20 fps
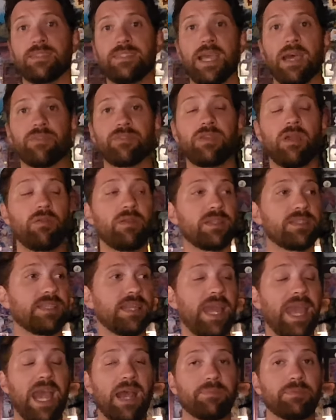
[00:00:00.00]
Death Note is
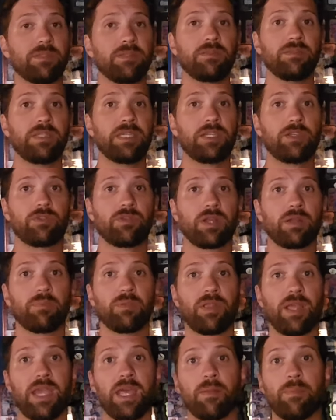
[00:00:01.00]
an absolutely
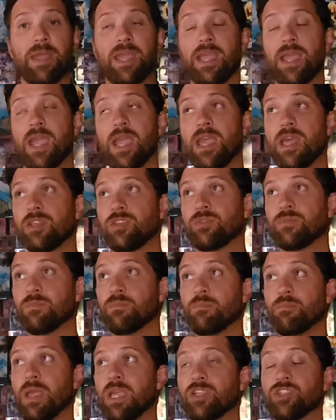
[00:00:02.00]
incredible anime. It
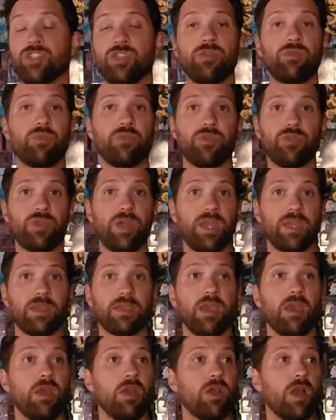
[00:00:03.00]
makes you
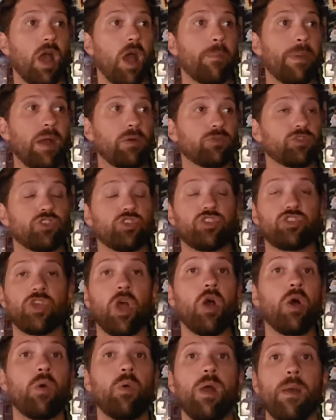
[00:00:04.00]
think about
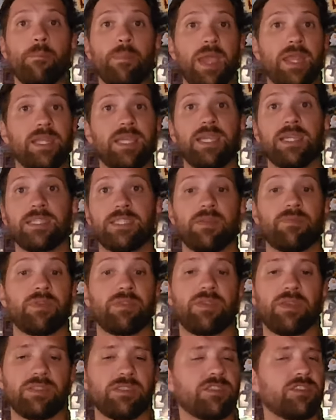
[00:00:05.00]
so many
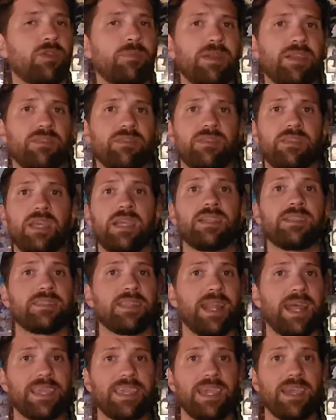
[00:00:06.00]
different things, and so many things
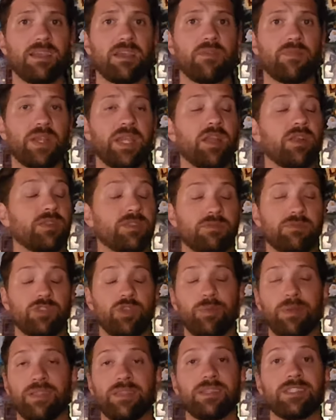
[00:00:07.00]
that I can't cover here, and
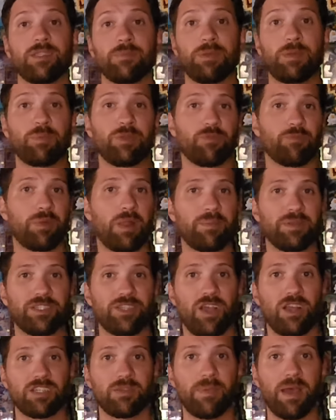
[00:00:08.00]
so many things that people have probably
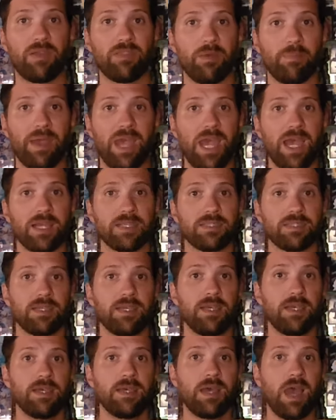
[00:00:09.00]
talked about in the past.
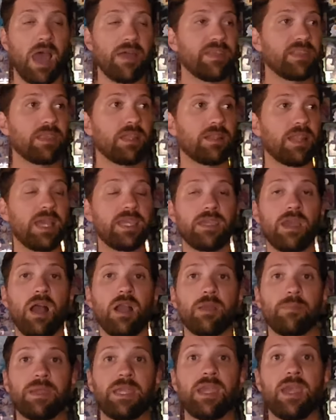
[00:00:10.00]
I think that Light
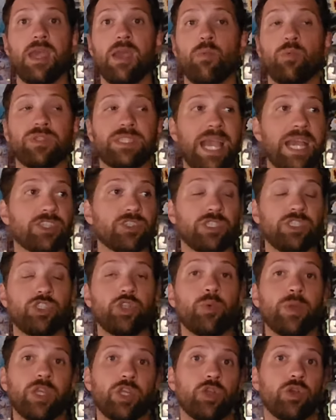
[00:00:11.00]
Yagami was actually
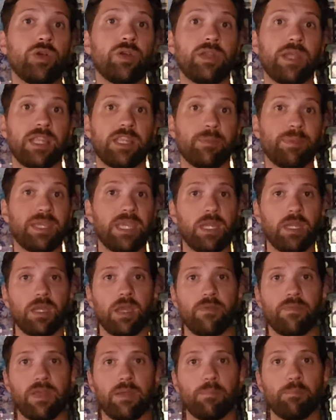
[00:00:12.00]
doing good at the beginning
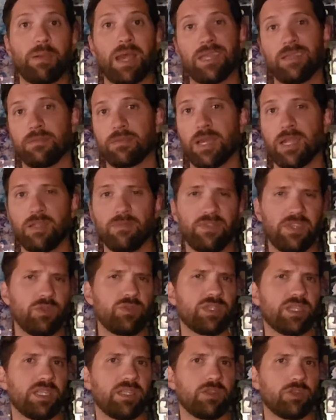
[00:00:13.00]
of it by kind of
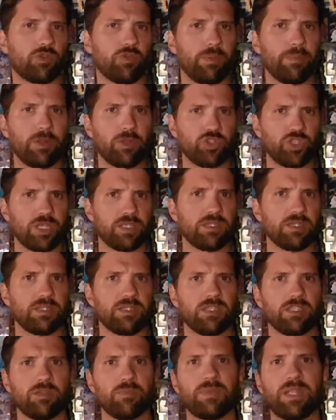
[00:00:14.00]
using the criminal justice
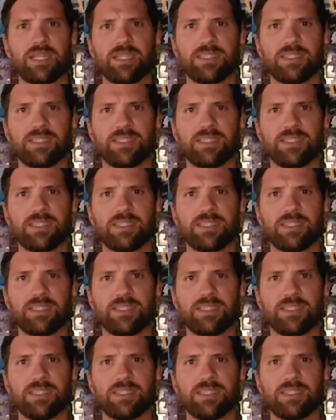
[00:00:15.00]
system that